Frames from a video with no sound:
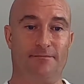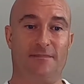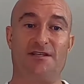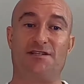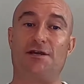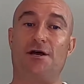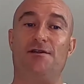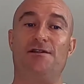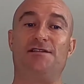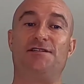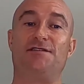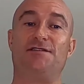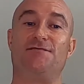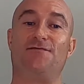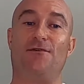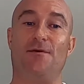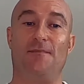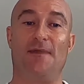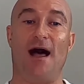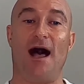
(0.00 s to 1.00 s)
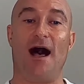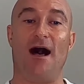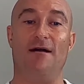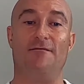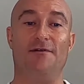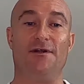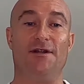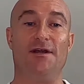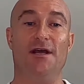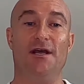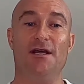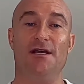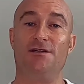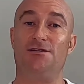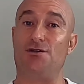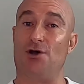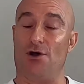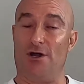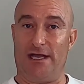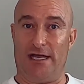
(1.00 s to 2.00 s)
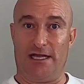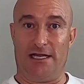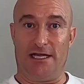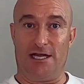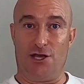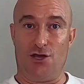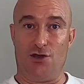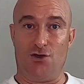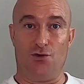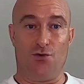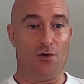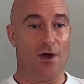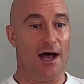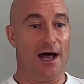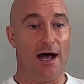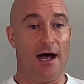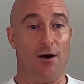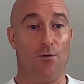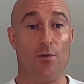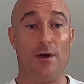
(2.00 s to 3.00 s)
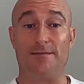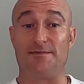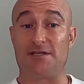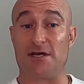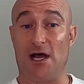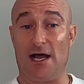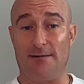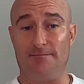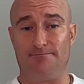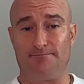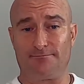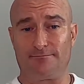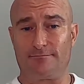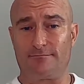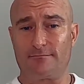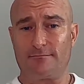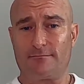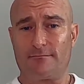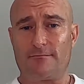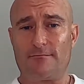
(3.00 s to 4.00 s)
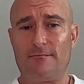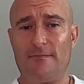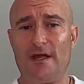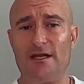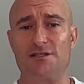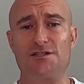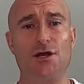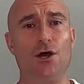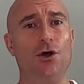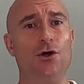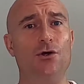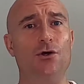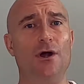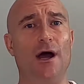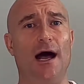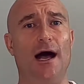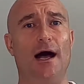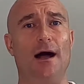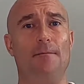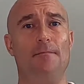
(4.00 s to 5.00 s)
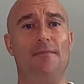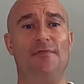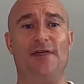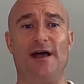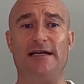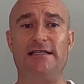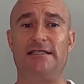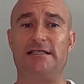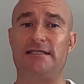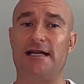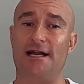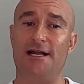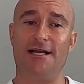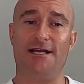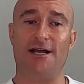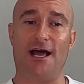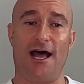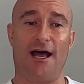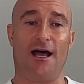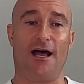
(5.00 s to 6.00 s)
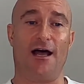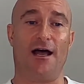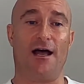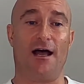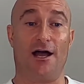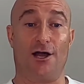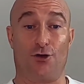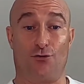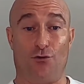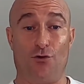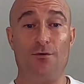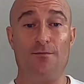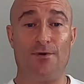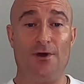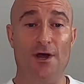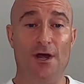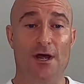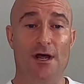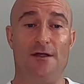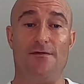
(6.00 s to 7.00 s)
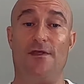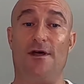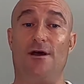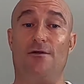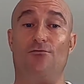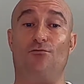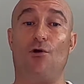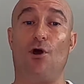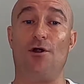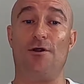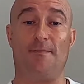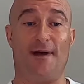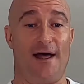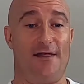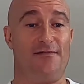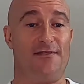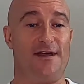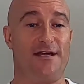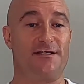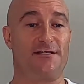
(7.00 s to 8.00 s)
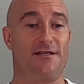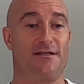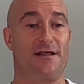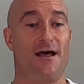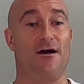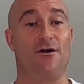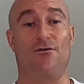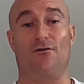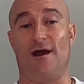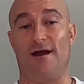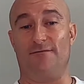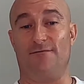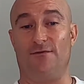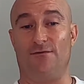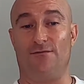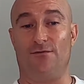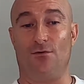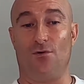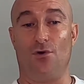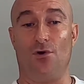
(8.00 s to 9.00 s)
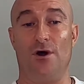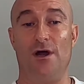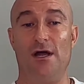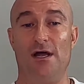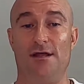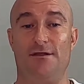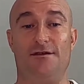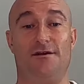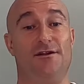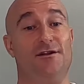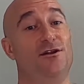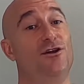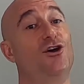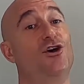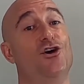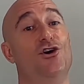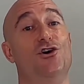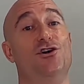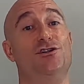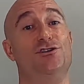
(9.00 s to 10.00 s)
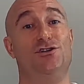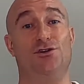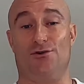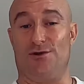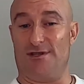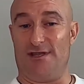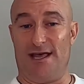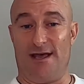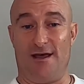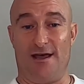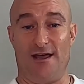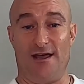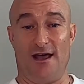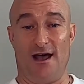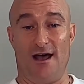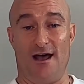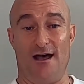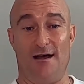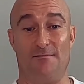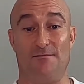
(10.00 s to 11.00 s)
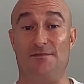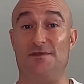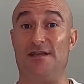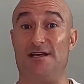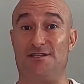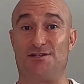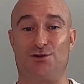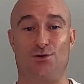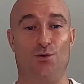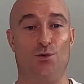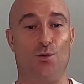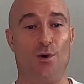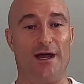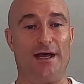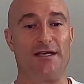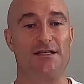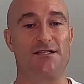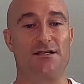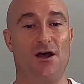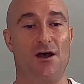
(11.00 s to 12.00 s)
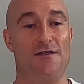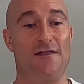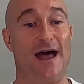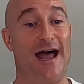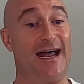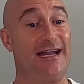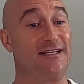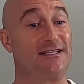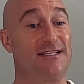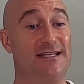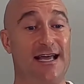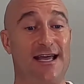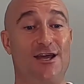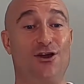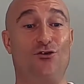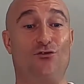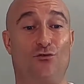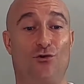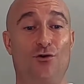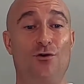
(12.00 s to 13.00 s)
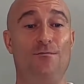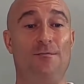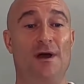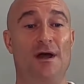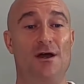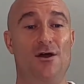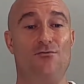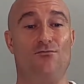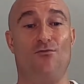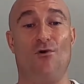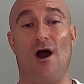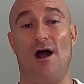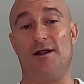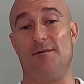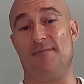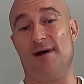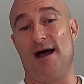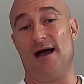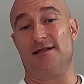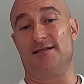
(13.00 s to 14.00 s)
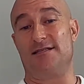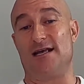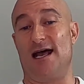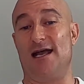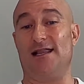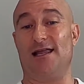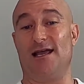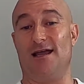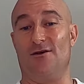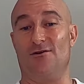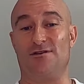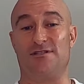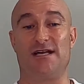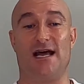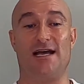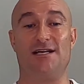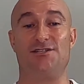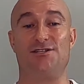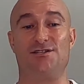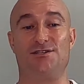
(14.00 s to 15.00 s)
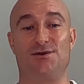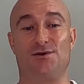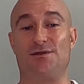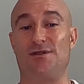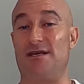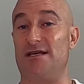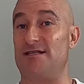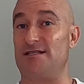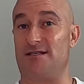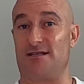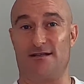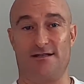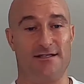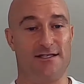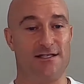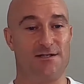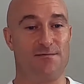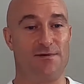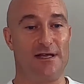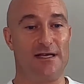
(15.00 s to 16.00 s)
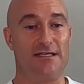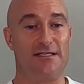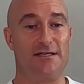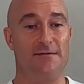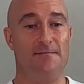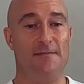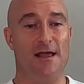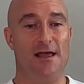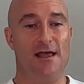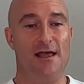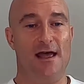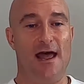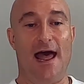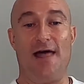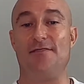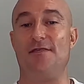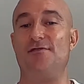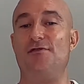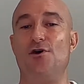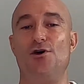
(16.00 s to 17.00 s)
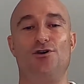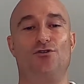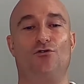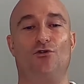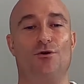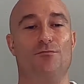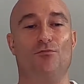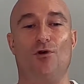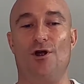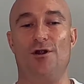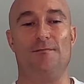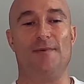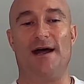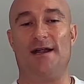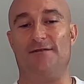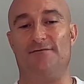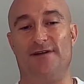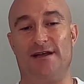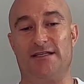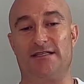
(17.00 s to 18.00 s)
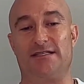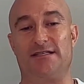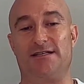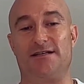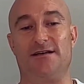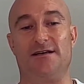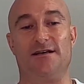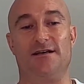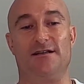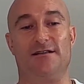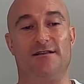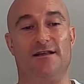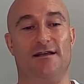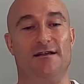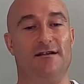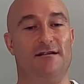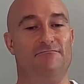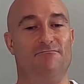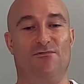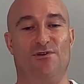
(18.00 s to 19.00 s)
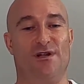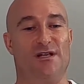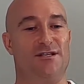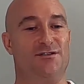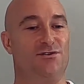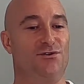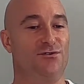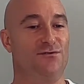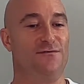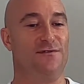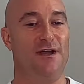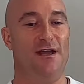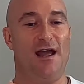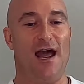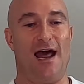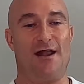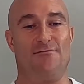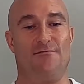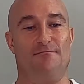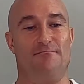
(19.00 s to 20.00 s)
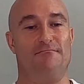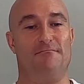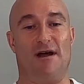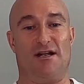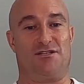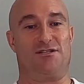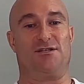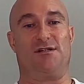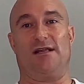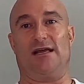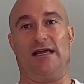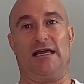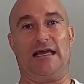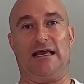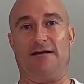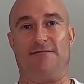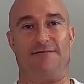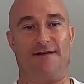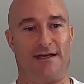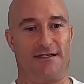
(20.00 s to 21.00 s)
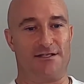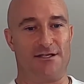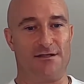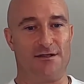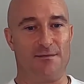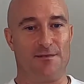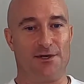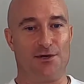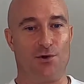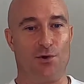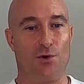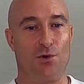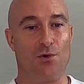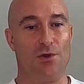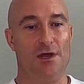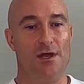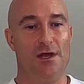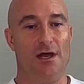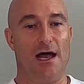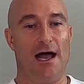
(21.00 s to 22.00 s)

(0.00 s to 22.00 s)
So this is from the harvard.edu website. So they studied a group that wrote about things that they were grateful for that had occurred during their school week. So they had a second group write about daily irritations or things that had displeased them, and the third group wrote about events that really sort of hadn't muchly affected them at all,